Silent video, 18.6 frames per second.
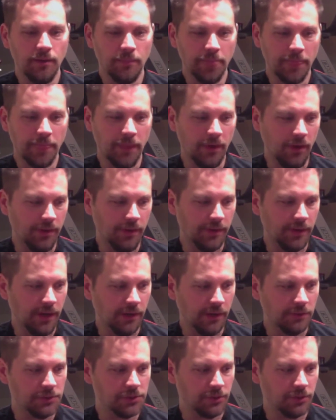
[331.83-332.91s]
you know, on the
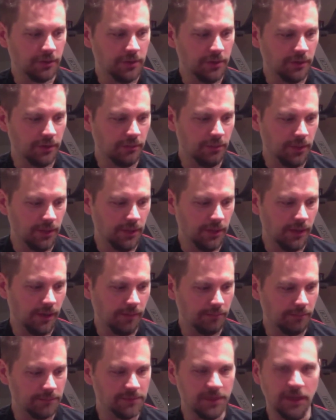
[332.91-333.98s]
couch, or you could be
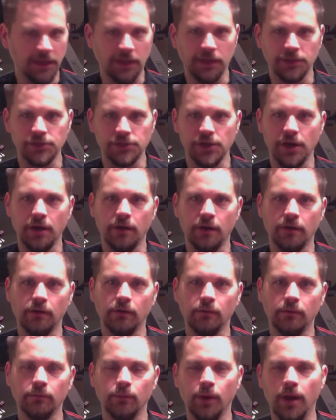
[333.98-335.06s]
sitting in a chair
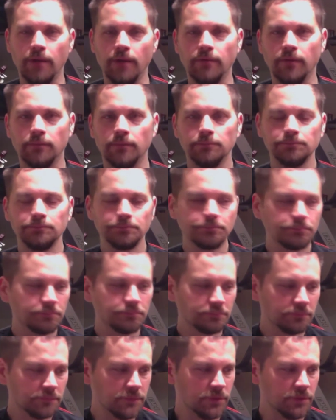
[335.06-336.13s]
or whatever.
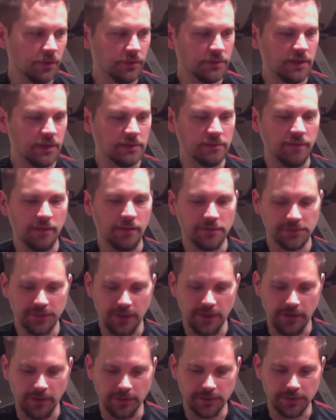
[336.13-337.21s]
So there's lots of other
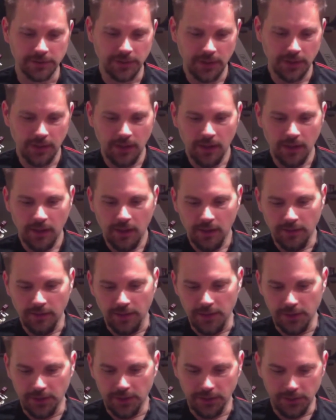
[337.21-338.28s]
scenarios that
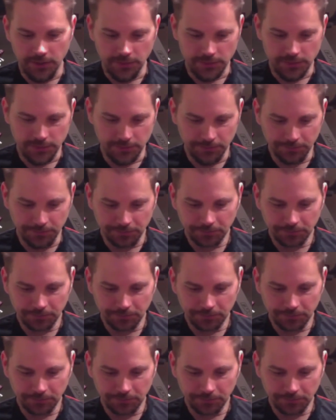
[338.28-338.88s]
you can use.